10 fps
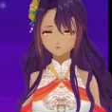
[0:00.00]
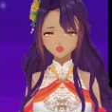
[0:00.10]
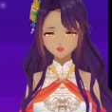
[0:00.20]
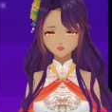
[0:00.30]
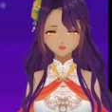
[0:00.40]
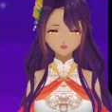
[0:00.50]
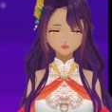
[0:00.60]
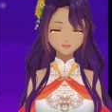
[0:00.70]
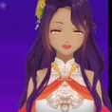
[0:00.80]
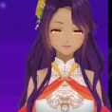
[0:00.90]
I mean, even
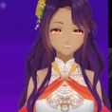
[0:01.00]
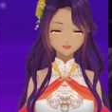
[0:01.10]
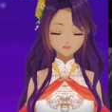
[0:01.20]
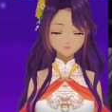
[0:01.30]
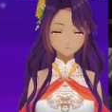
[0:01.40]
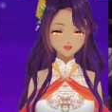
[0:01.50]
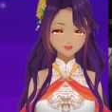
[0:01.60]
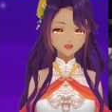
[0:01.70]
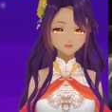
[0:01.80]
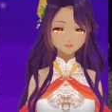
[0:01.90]
if it's concept, I'm
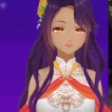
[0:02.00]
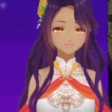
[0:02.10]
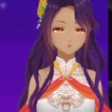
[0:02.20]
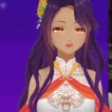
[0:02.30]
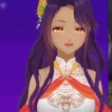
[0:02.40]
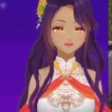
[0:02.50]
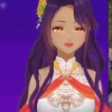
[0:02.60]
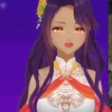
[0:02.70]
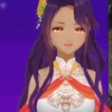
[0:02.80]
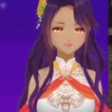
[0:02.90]
glad they were thinking
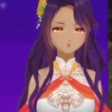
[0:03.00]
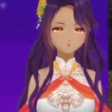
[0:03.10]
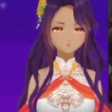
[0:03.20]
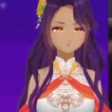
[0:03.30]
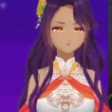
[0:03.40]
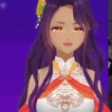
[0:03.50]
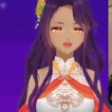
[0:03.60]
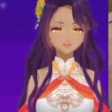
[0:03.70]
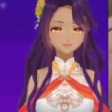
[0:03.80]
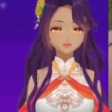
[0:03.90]
about it too. Because
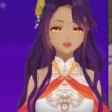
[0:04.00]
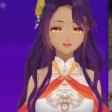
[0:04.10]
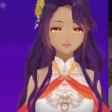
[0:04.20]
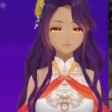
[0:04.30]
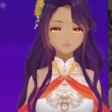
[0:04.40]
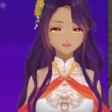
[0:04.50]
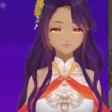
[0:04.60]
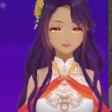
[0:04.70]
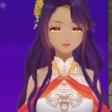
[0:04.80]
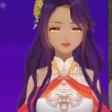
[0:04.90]
I heard about it in
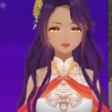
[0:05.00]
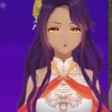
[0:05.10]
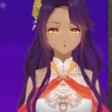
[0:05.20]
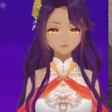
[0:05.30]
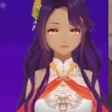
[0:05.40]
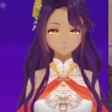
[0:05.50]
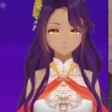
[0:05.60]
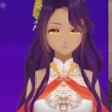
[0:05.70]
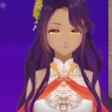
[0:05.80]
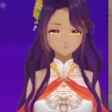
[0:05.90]
terms of
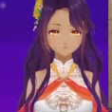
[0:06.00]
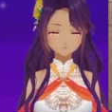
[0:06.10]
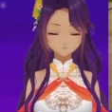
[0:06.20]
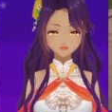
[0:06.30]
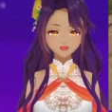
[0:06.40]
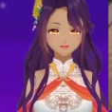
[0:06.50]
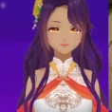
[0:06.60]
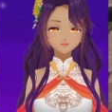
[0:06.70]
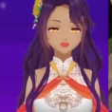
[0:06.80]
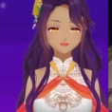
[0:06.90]
rumors, but I
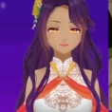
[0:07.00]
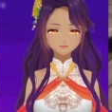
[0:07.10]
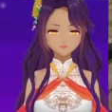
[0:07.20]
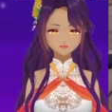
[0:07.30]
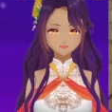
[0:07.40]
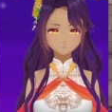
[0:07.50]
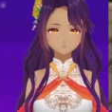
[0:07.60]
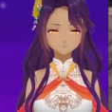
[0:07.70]
only thought they were rumors.